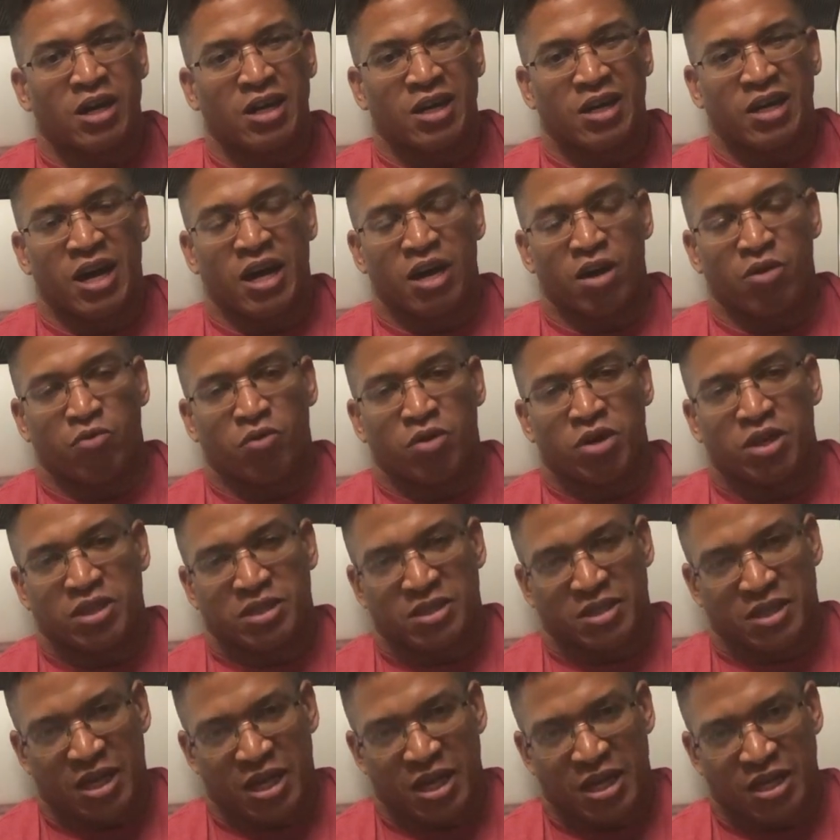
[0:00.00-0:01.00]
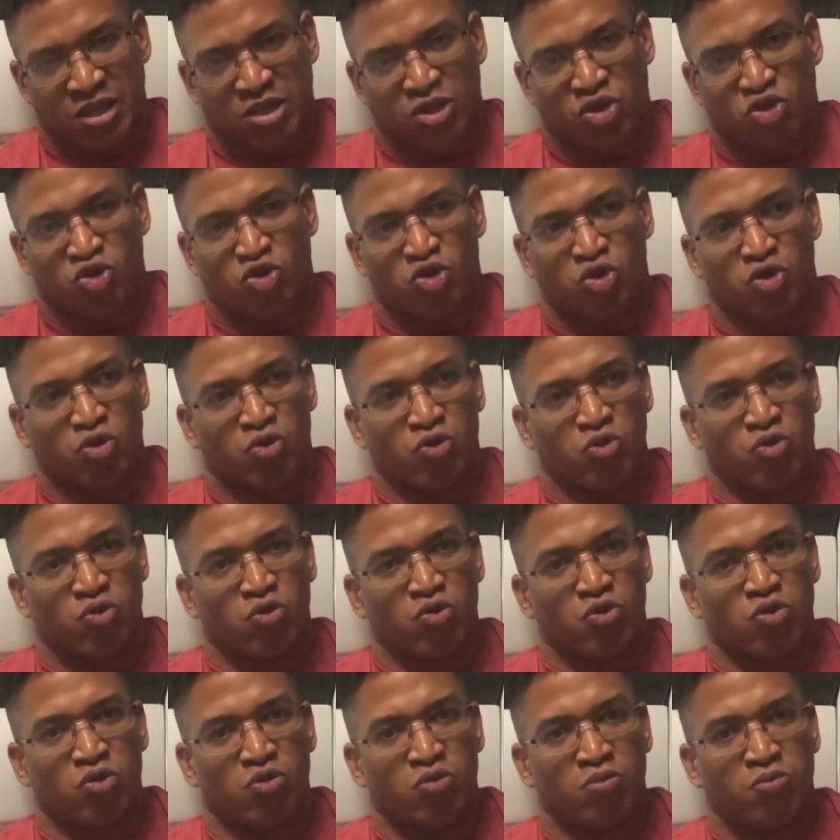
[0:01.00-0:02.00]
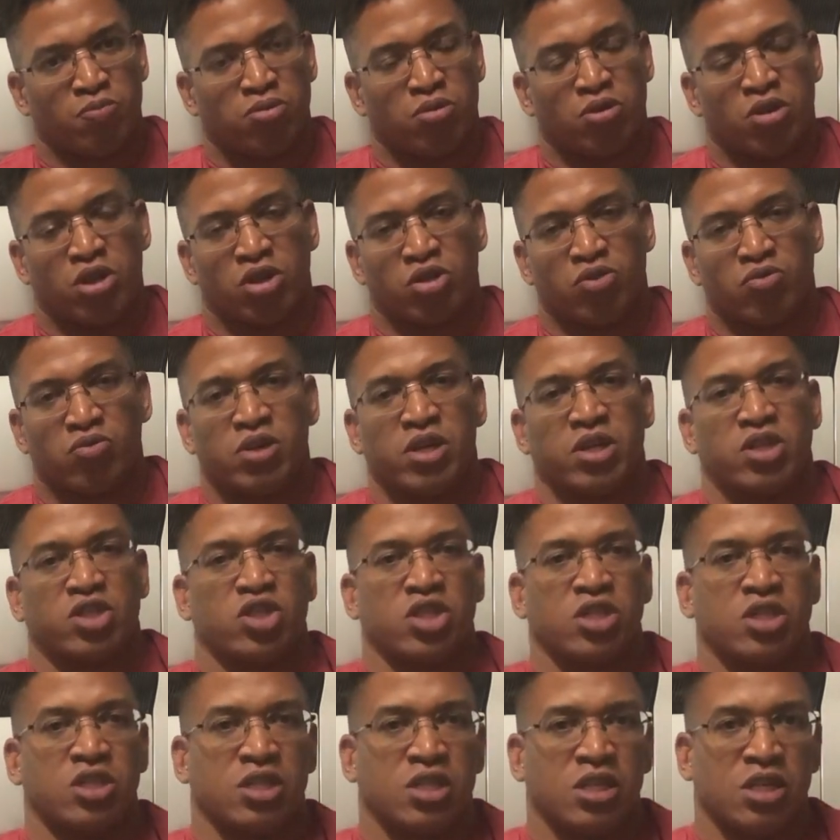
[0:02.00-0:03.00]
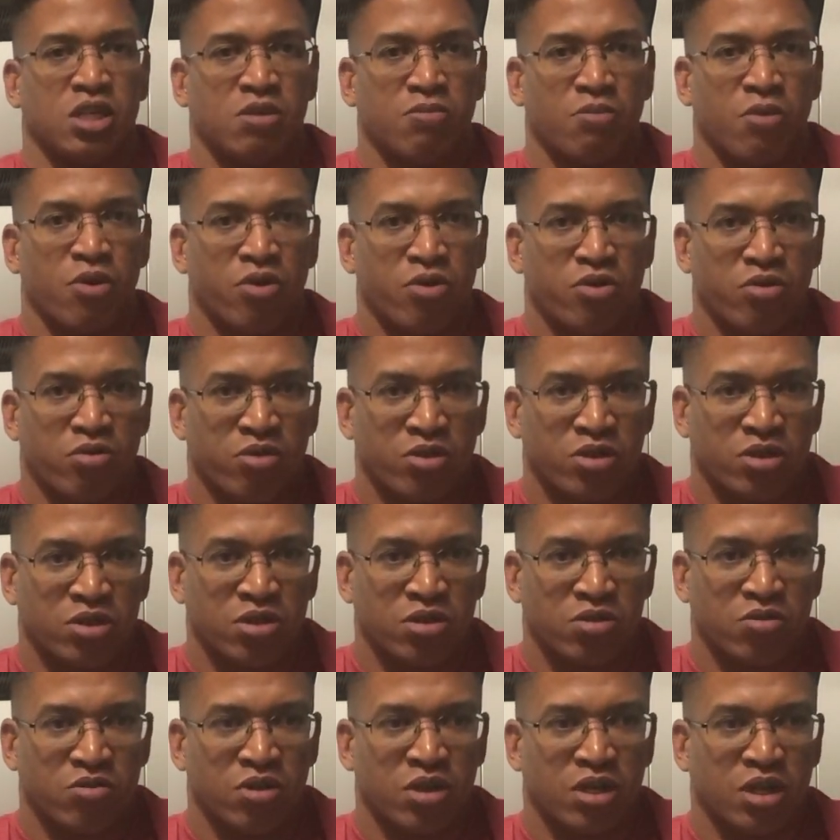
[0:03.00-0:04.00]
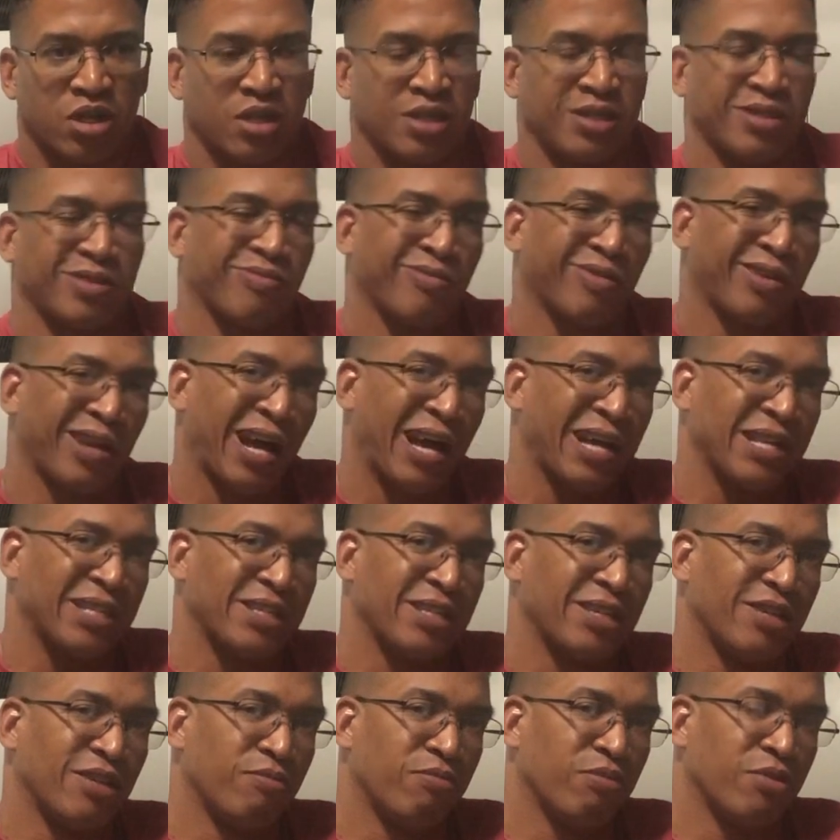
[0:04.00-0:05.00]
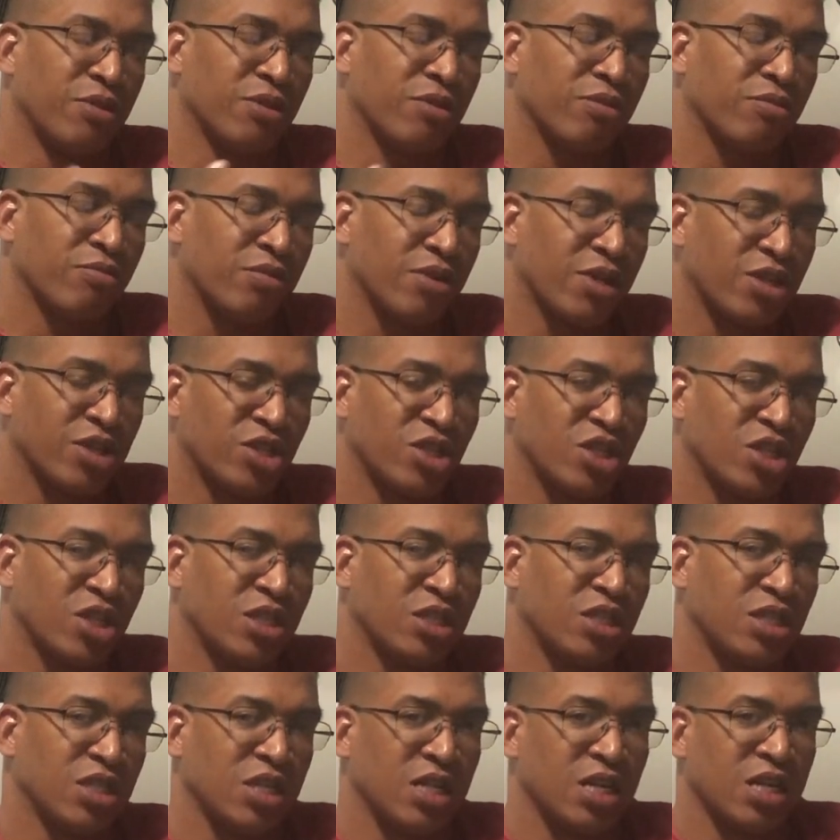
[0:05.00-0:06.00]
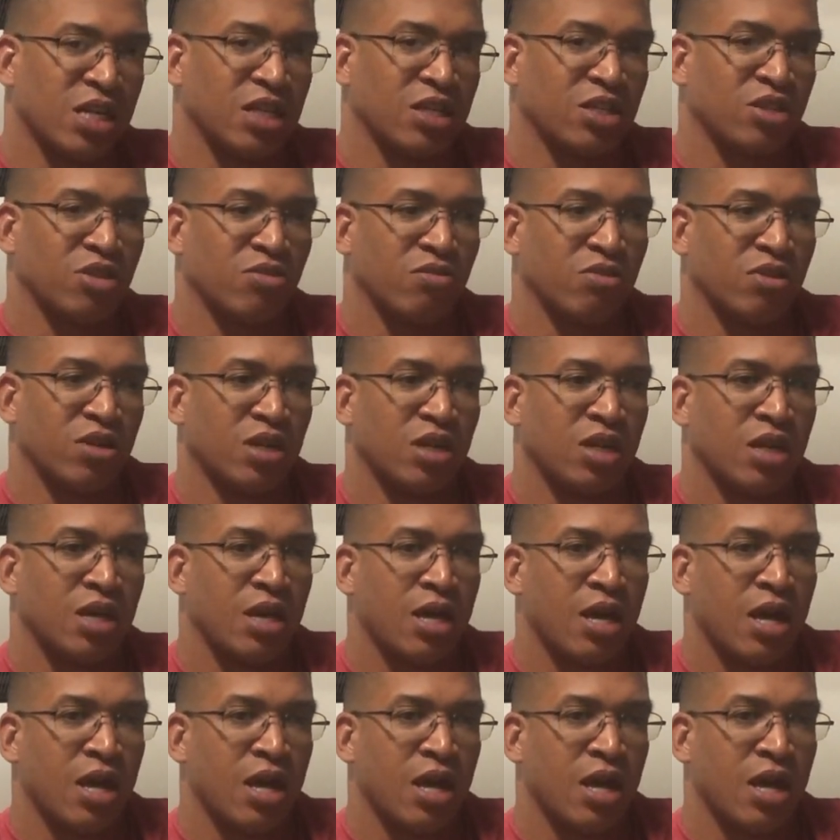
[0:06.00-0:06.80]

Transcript: kind of what it takes to put a 3S GTE motor into it, at least what I did to put a 3S GTE into it.